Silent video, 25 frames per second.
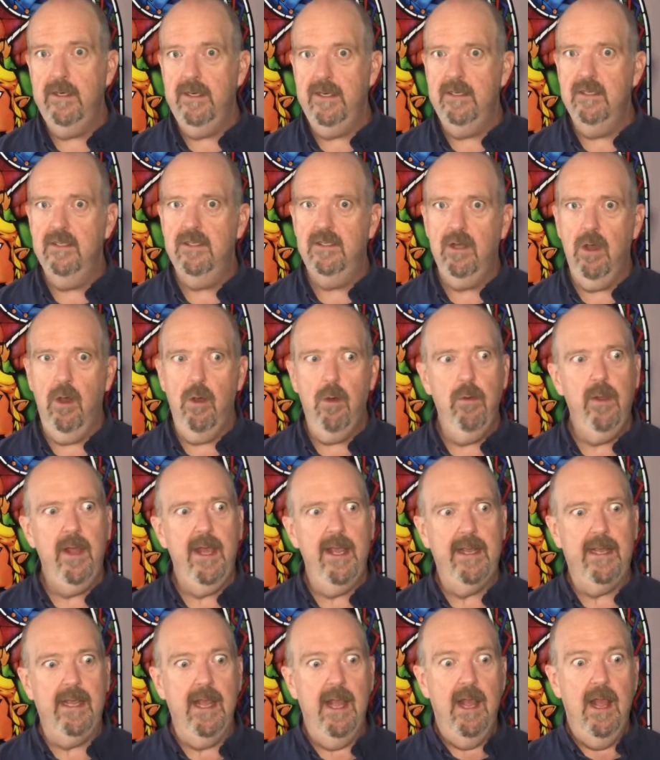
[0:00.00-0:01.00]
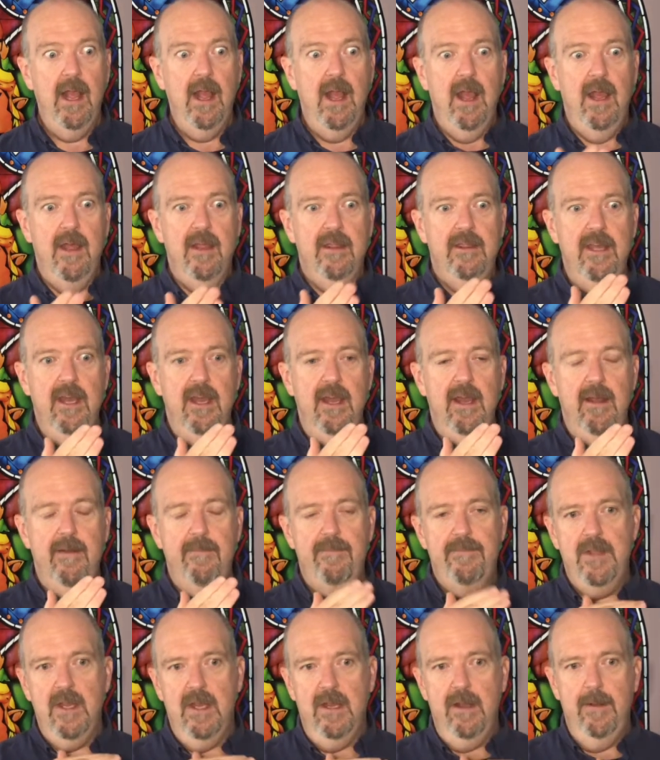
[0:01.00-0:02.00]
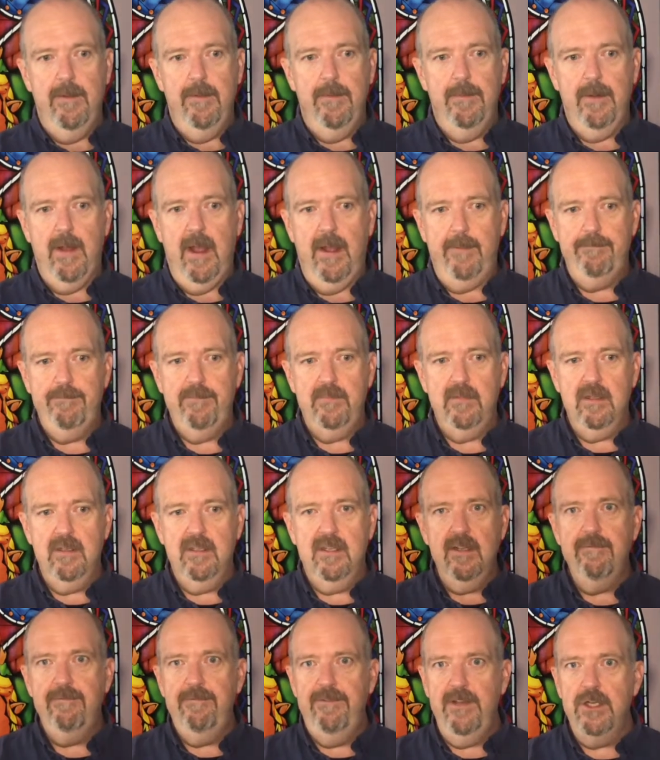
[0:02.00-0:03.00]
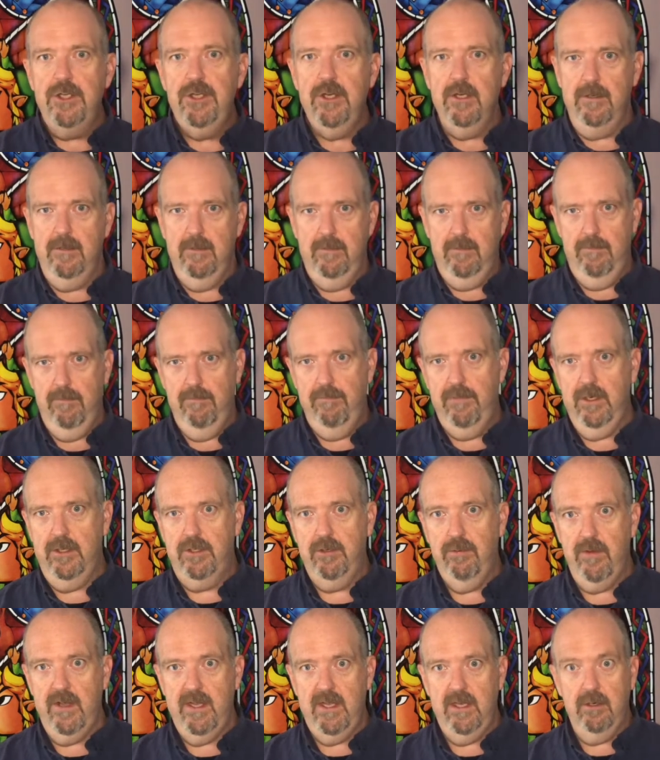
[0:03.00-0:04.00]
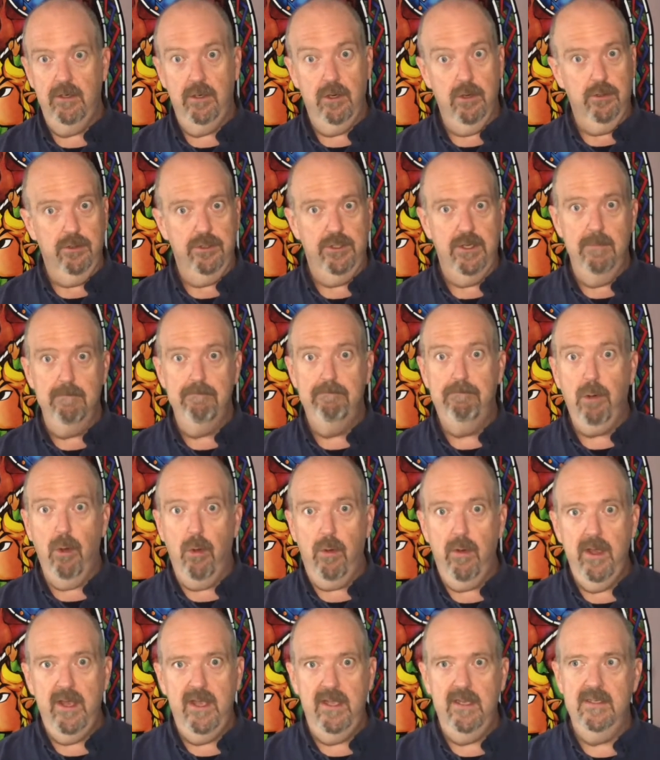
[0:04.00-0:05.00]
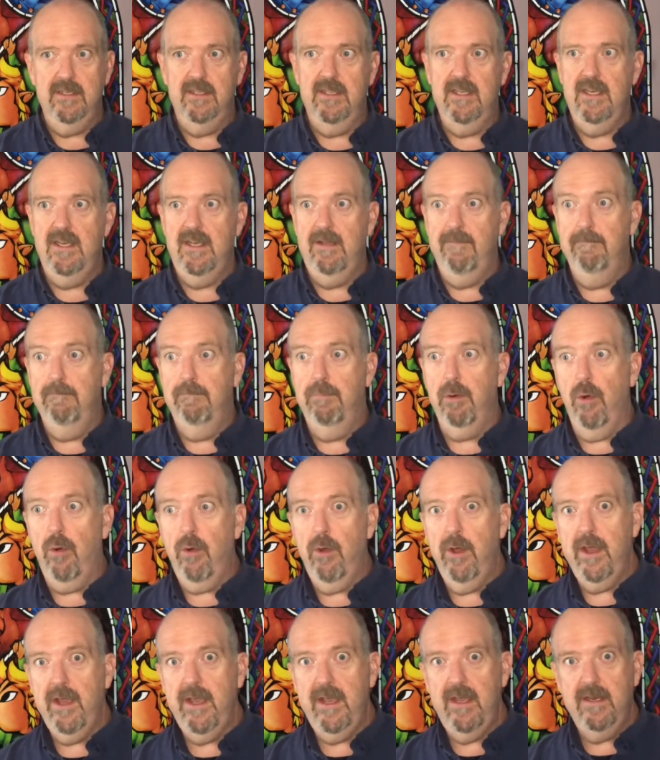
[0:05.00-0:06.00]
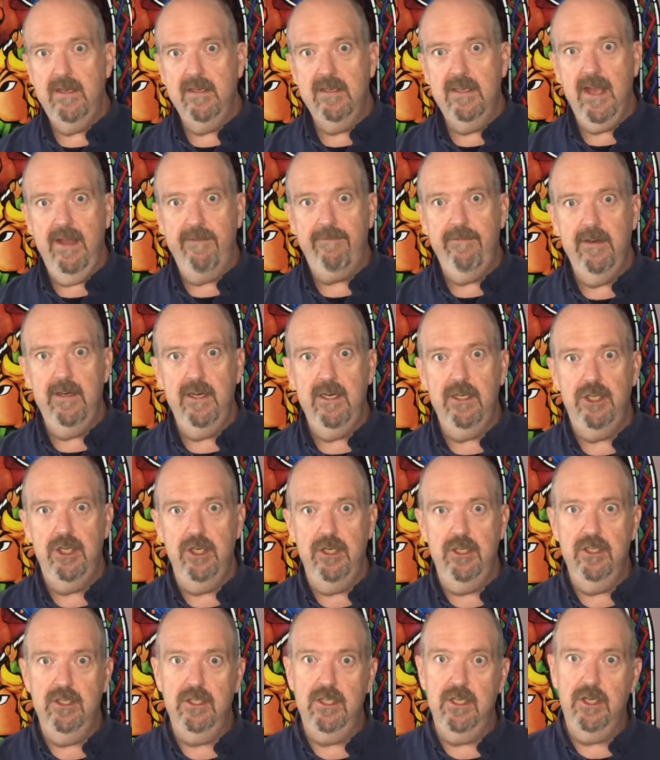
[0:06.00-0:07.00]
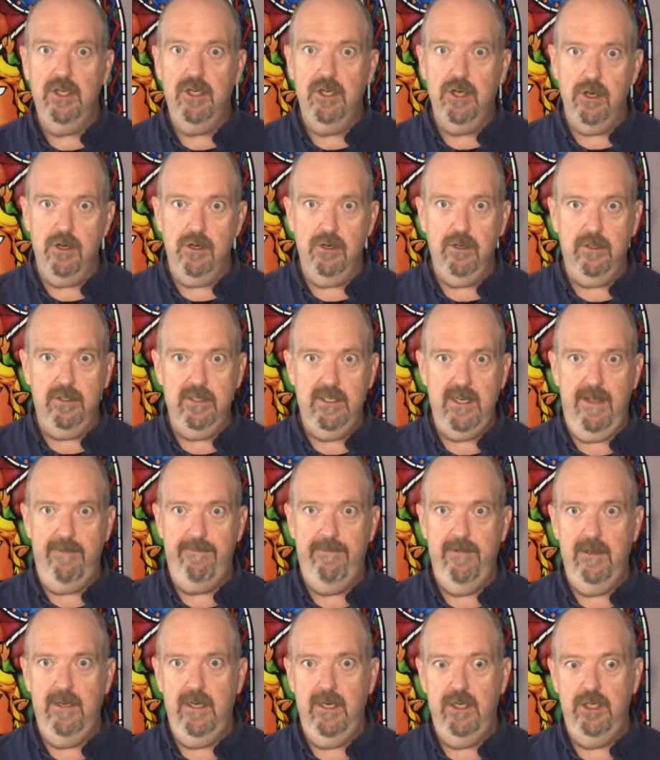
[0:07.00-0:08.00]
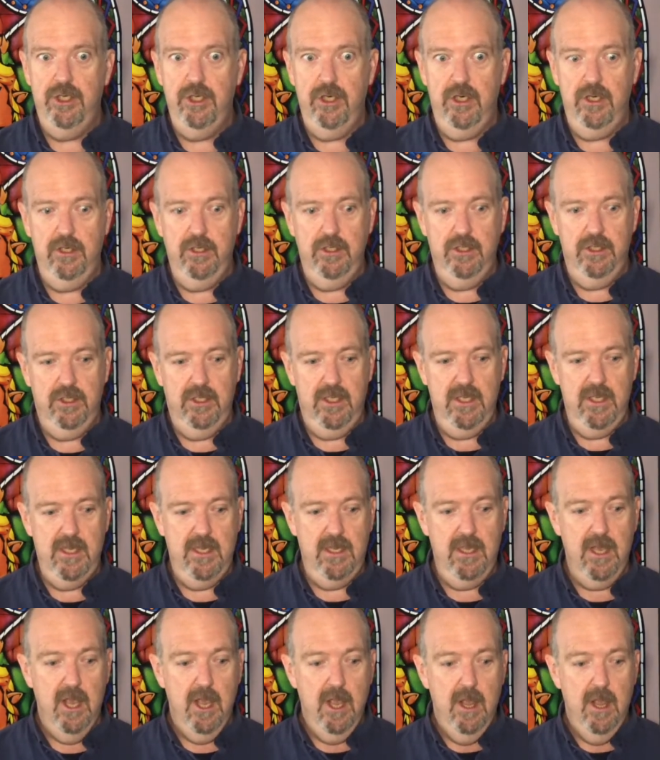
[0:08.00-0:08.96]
And so like the division between girls and boys, the boy definitions, the girl definitions, the